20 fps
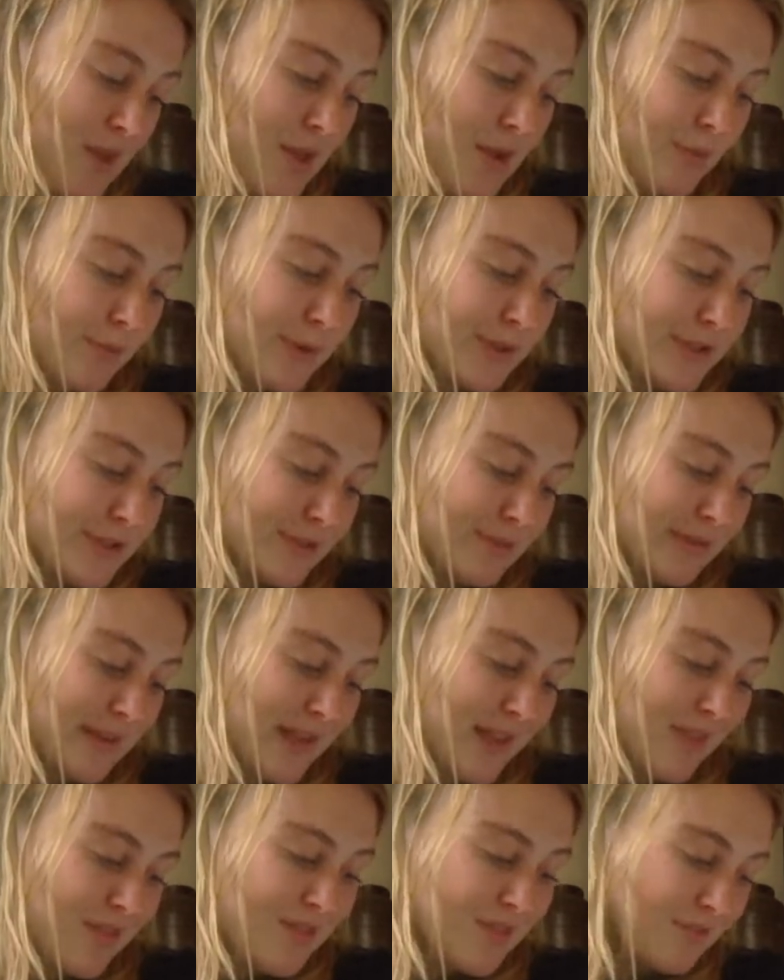We're
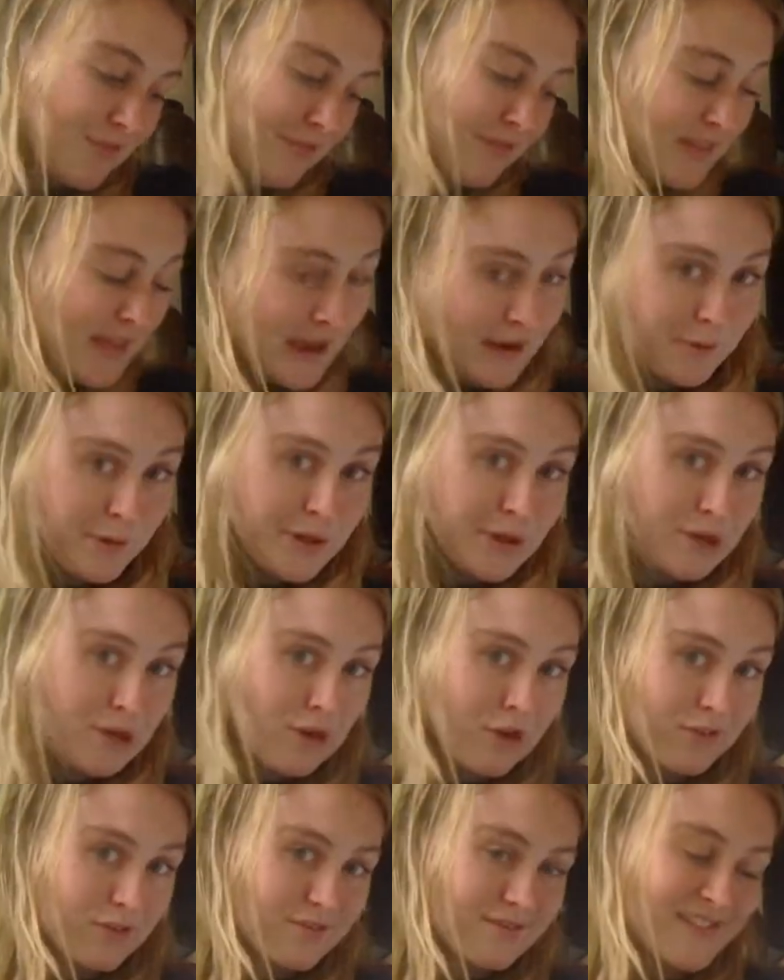doing the Flower
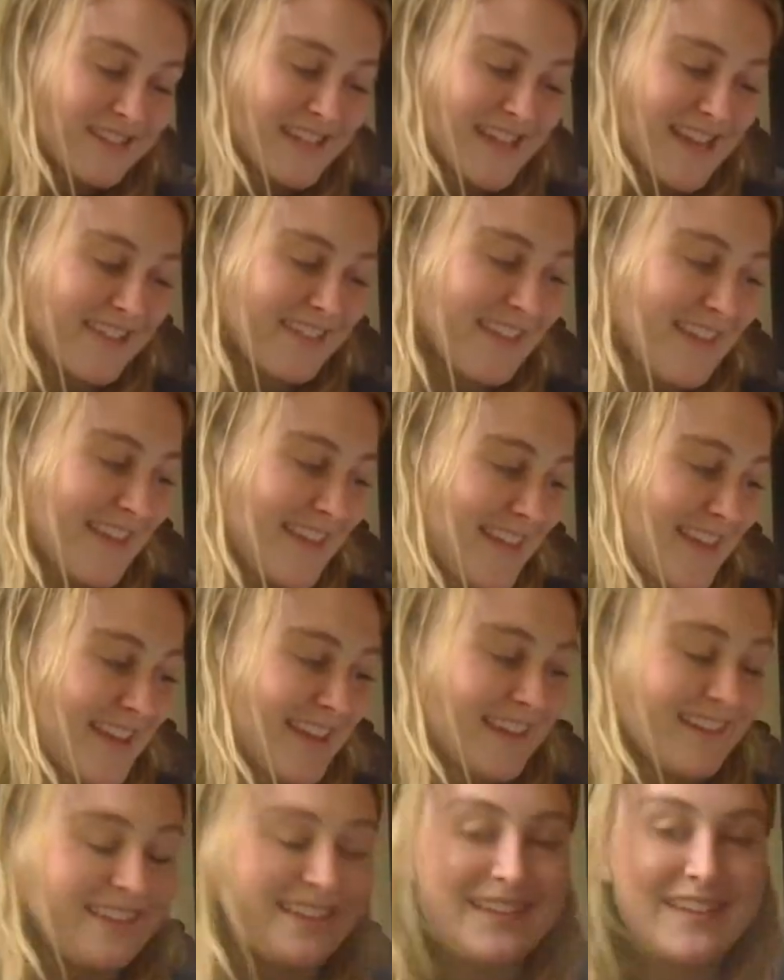Girl, said
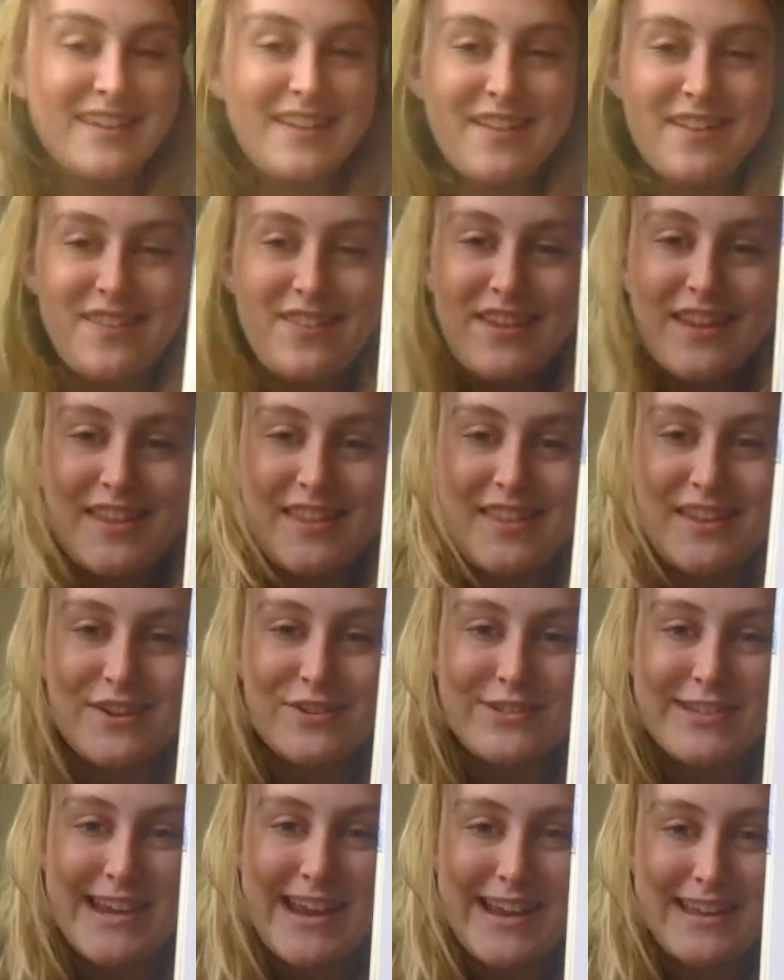Lilly. Look at their
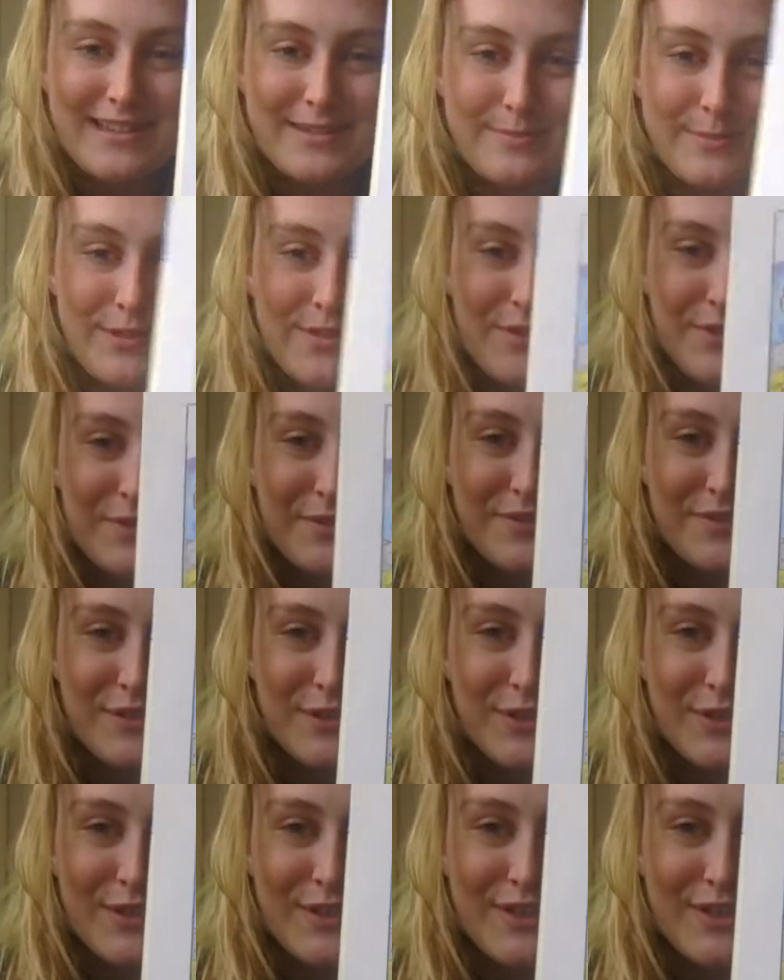dance moves.